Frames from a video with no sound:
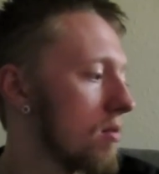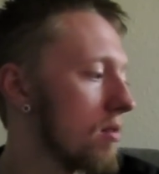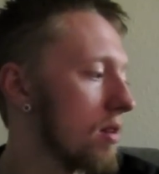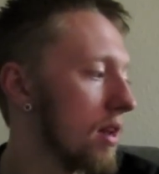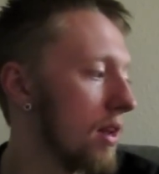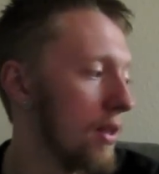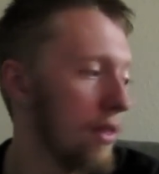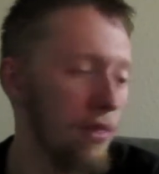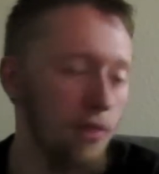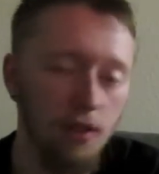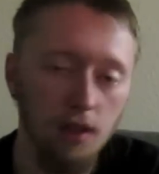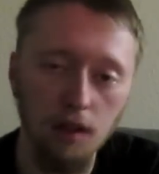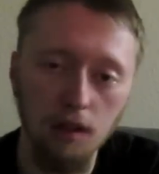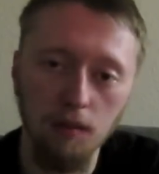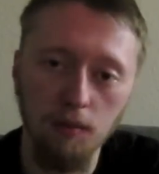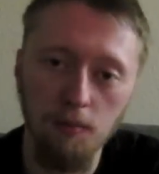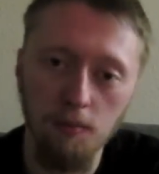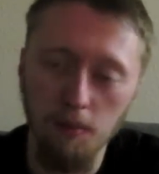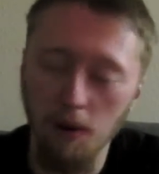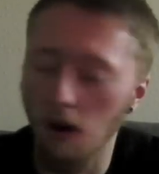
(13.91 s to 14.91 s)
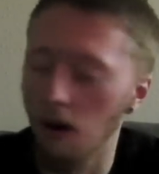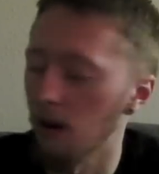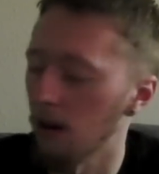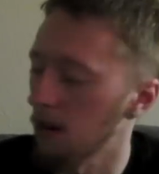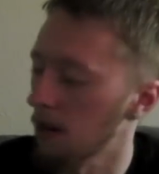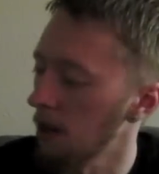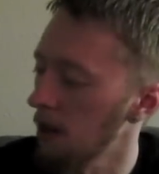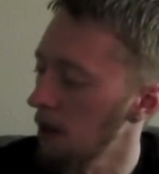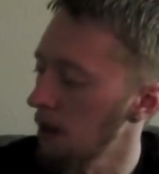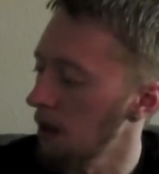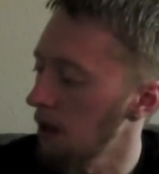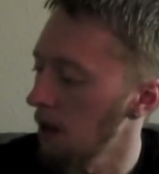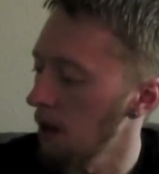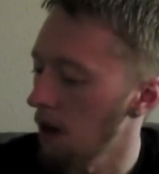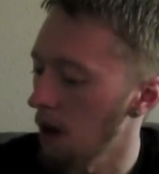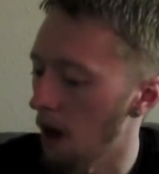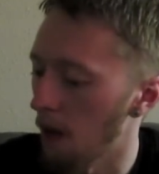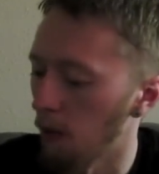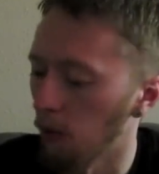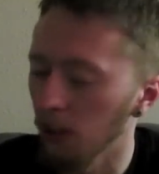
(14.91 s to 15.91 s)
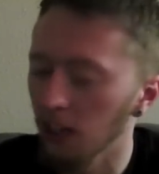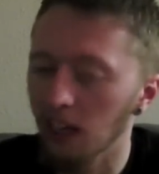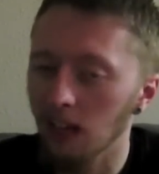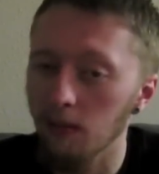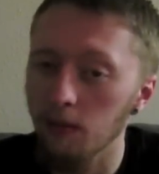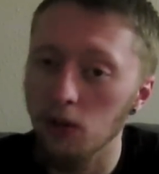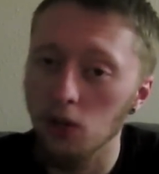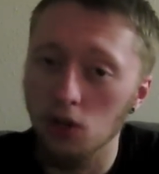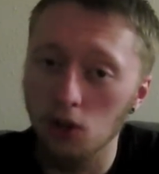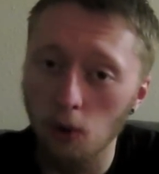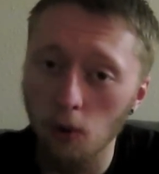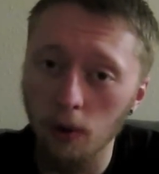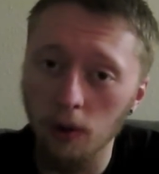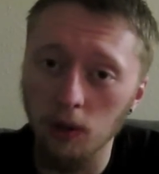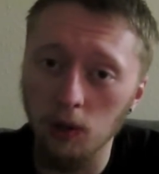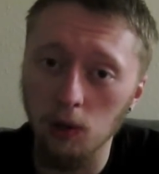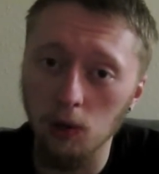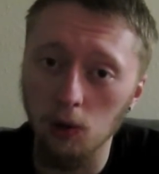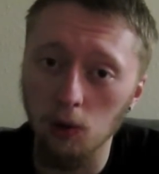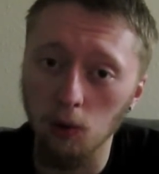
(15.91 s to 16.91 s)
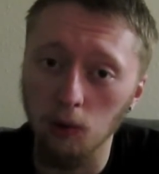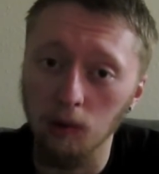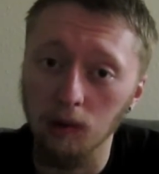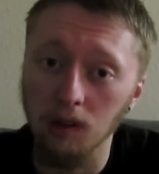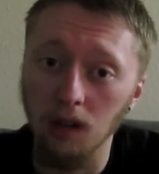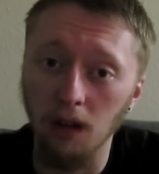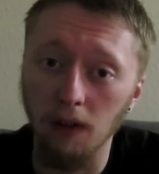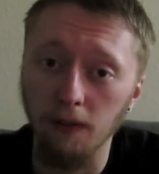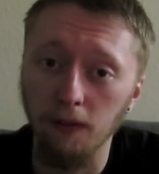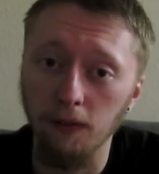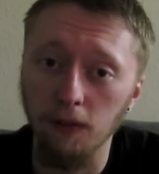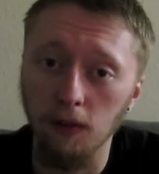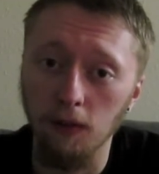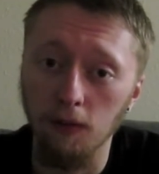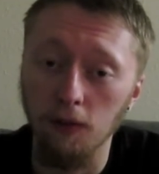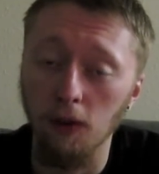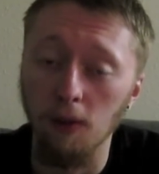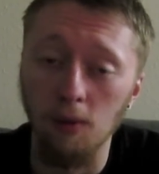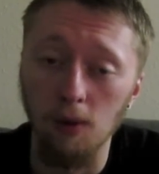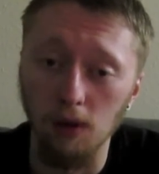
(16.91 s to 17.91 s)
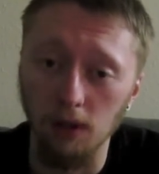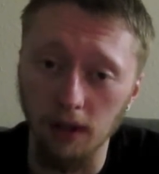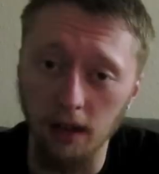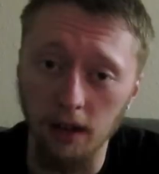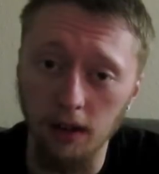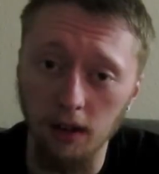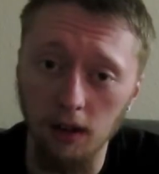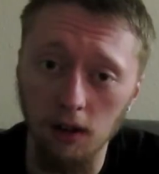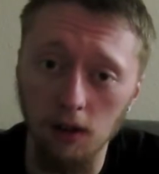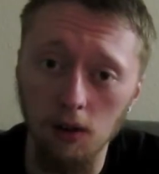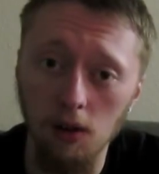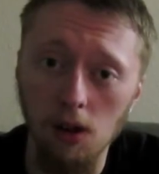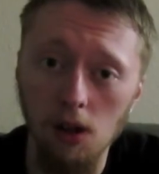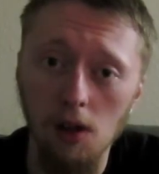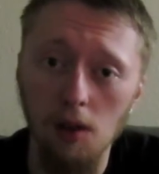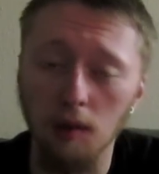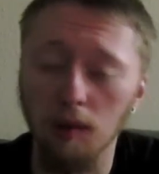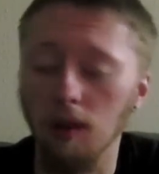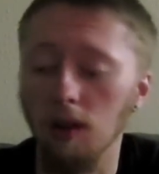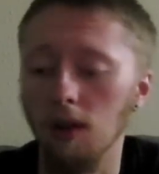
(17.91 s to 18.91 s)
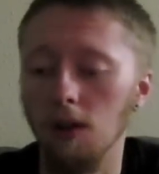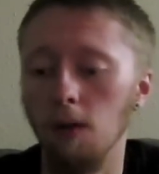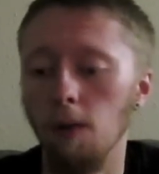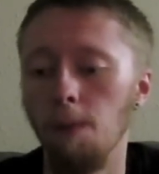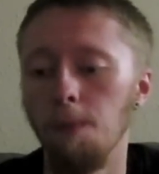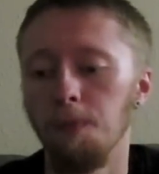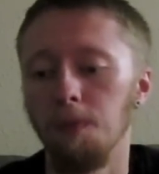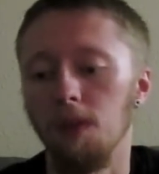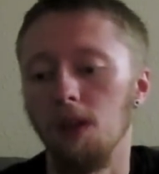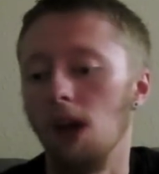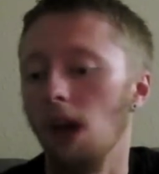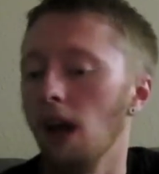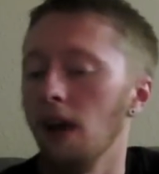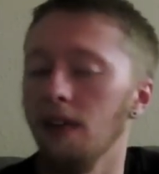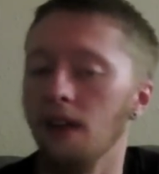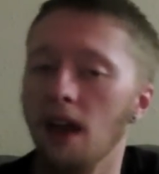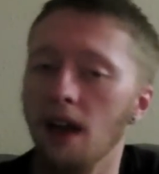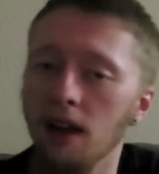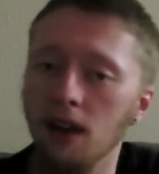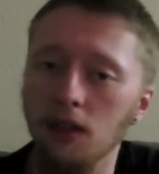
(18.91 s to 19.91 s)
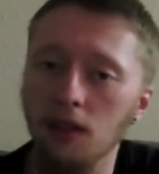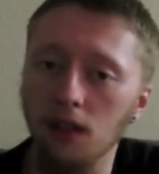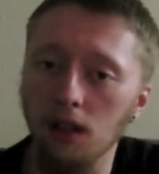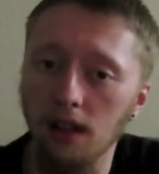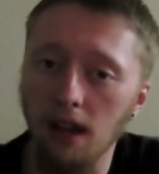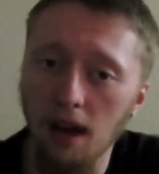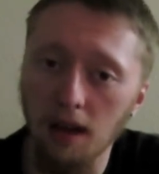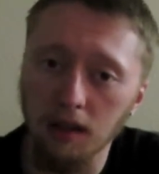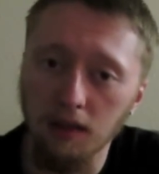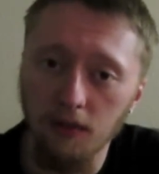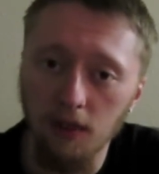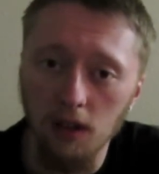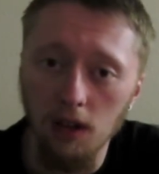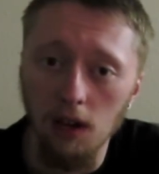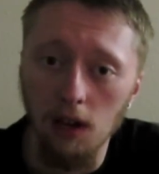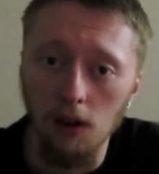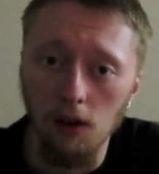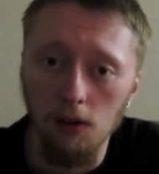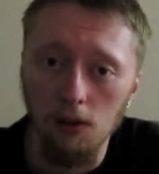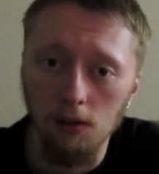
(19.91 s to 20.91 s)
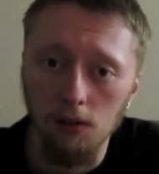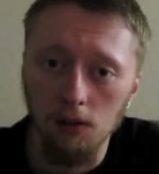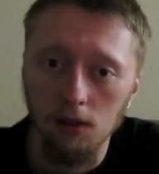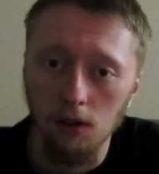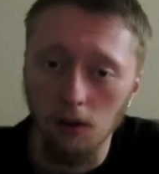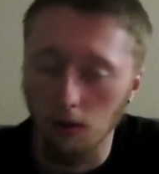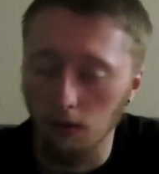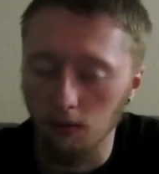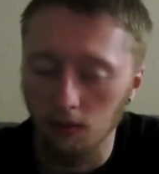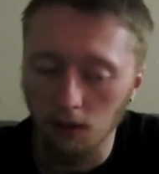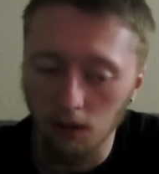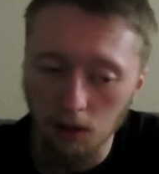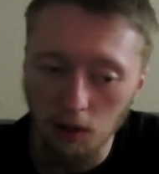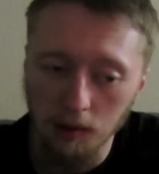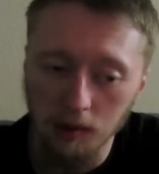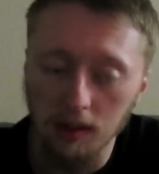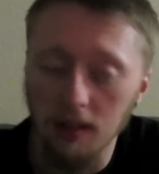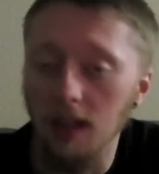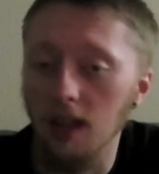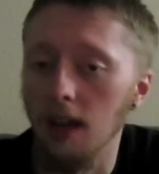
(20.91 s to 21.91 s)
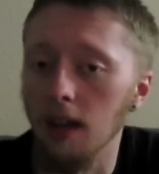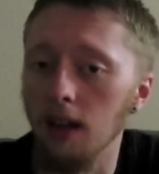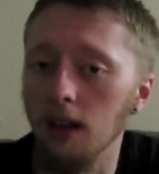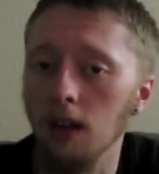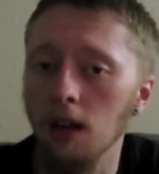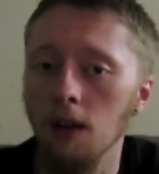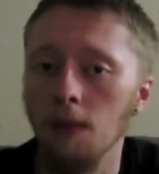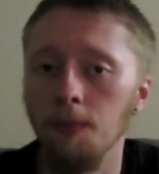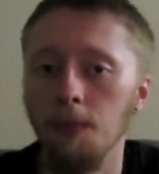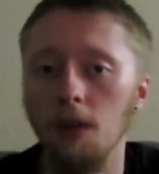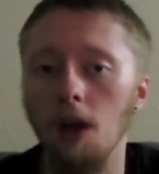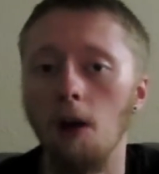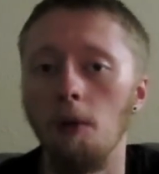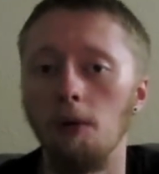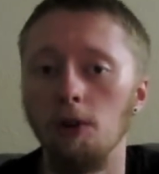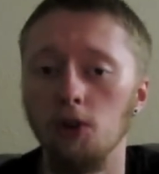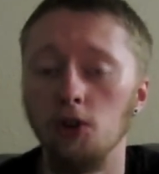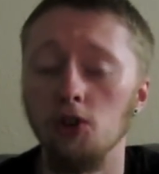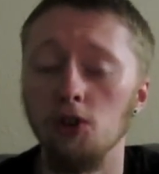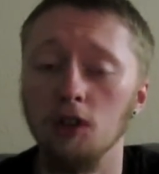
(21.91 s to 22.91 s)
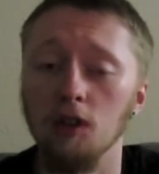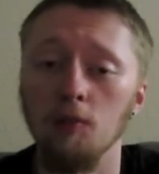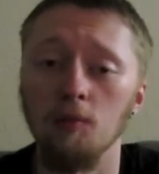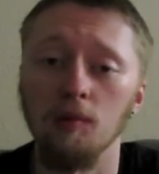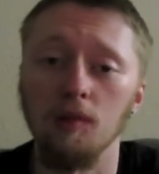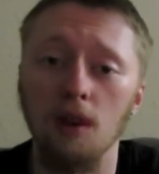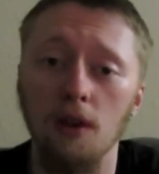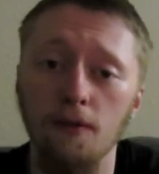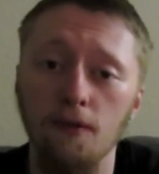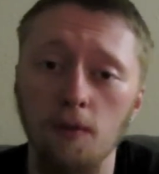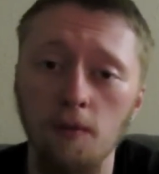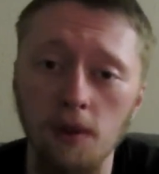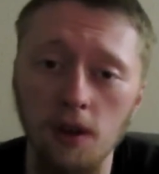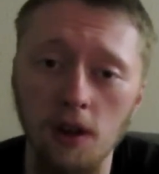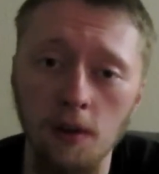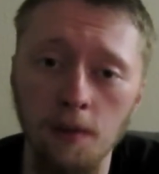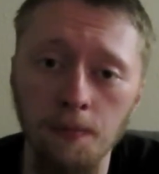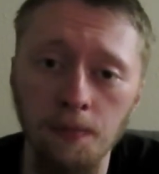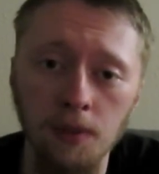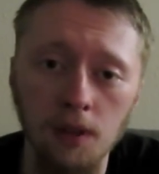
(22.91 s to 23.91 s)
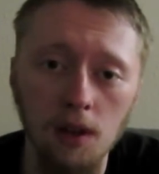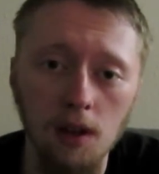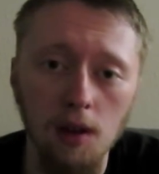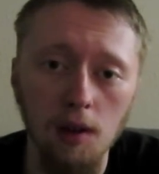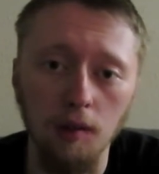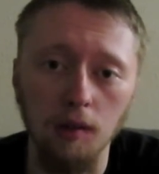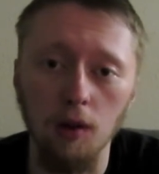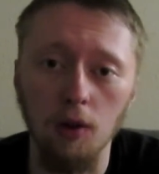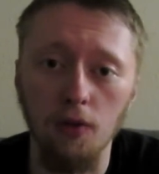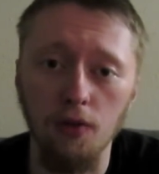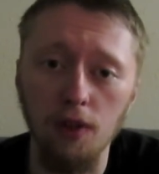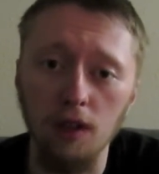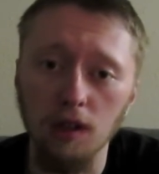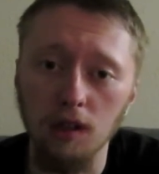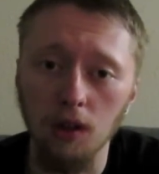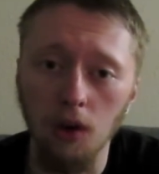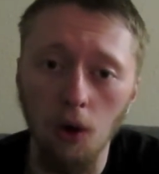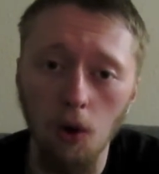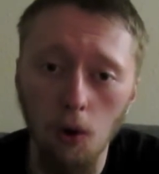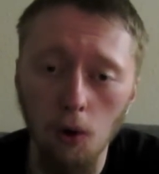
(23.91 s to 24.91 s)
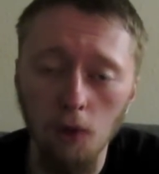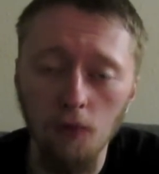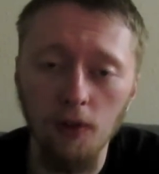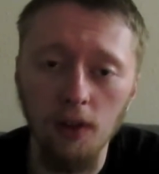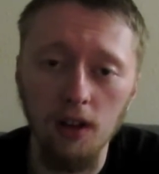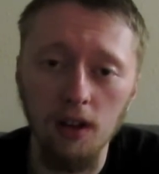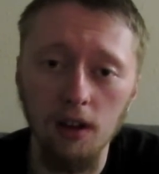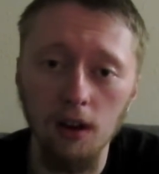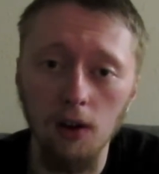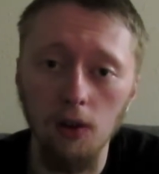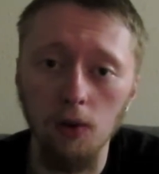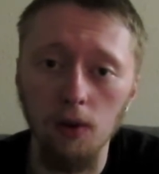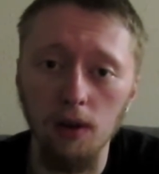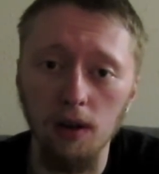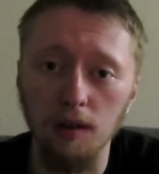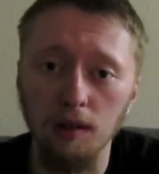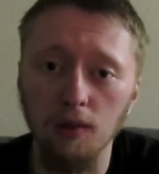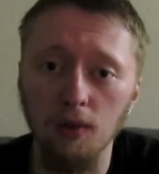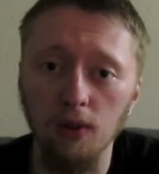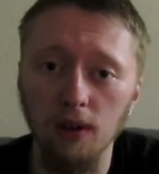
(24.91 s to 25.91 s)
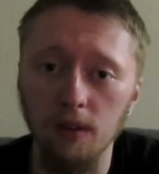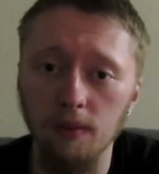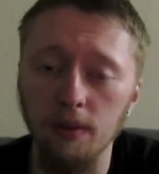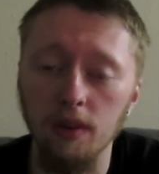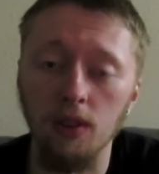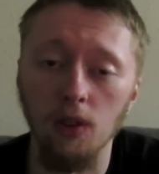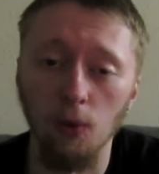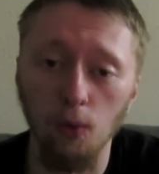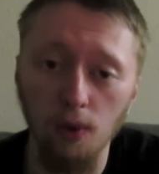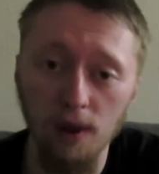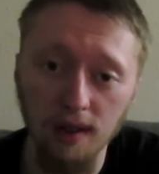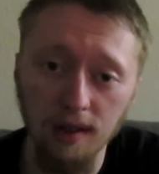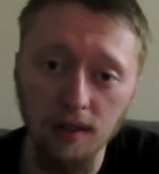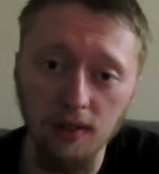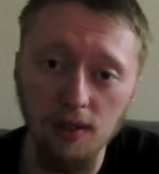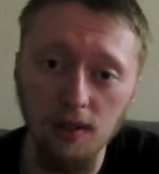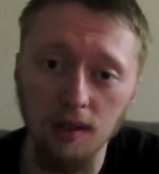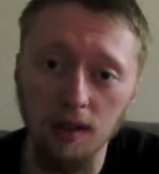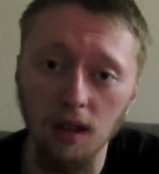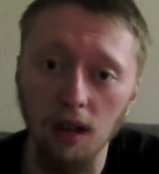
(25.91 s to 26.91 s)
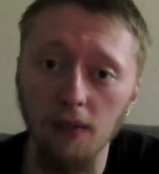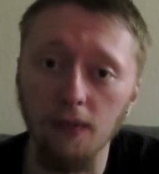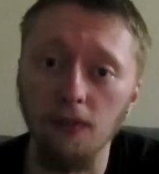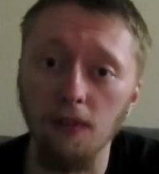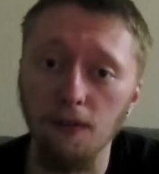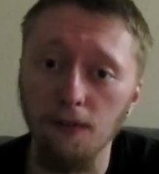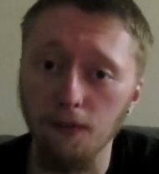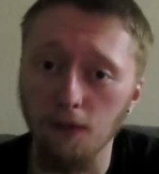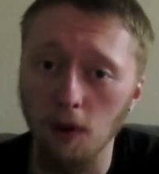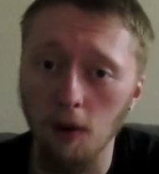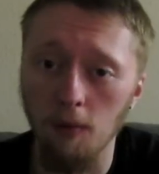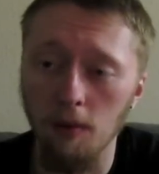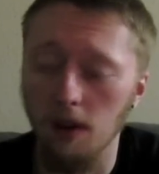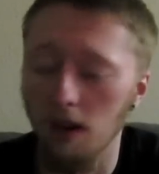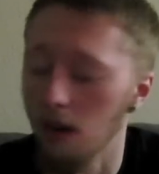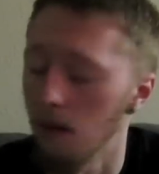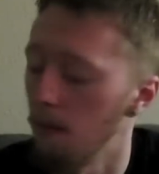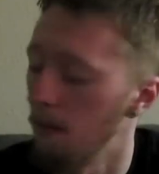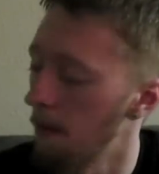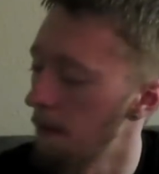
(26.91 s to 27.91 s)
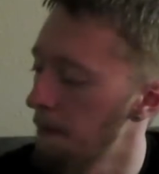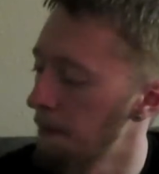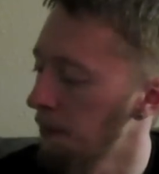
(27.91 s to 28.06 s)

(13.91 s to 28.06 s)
in this part, I'm only going to be showing you stuff from Orlando. So, in the end of the last video, or close to the end, I'm going to show you some stuff from him. So this whole video is going to be the rest of the stuff from him.